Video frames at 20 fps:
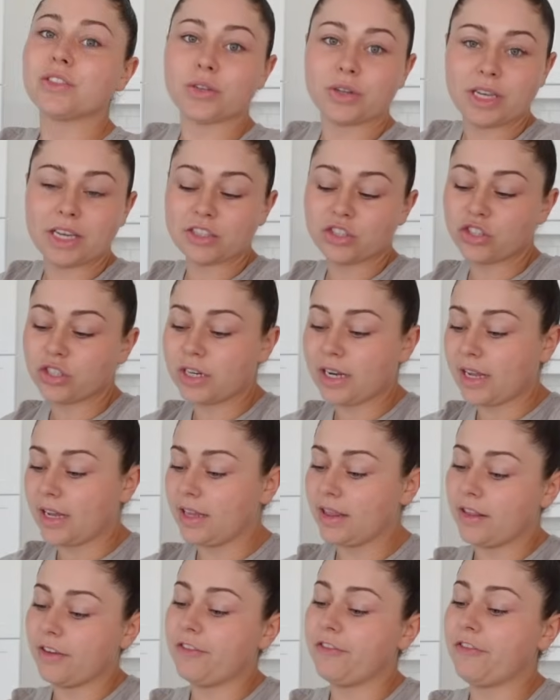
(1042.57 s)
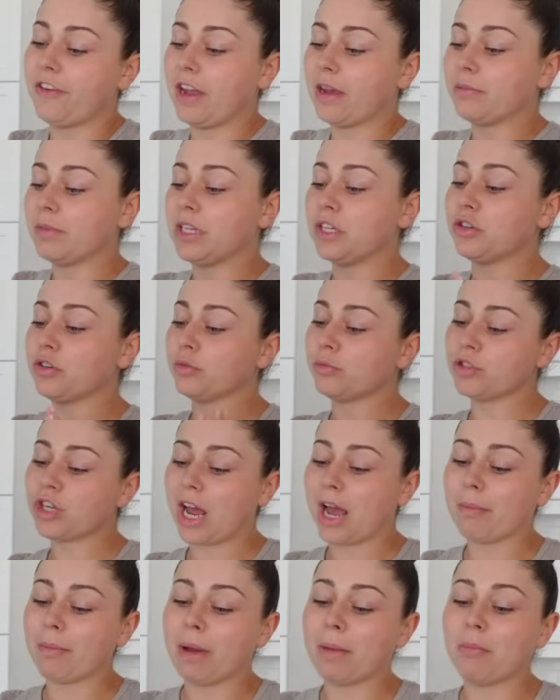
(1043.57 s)
yesterday in the family group
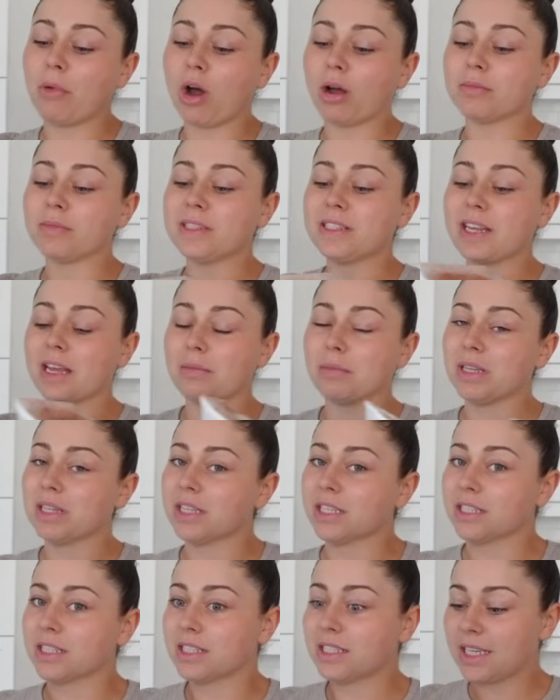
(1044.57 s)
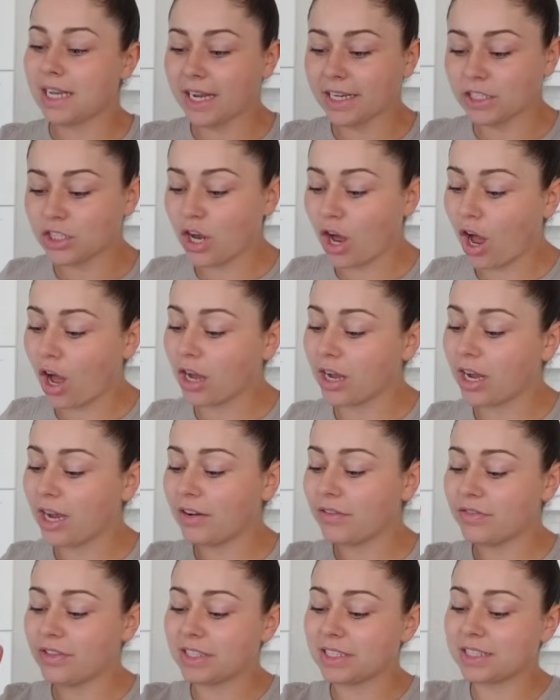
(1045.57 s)
chat, my mom sent me this TikTok
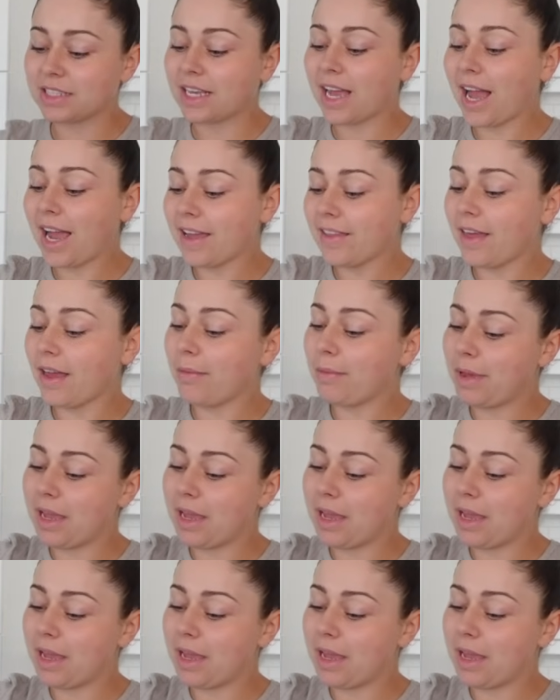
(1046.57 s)
of this guy that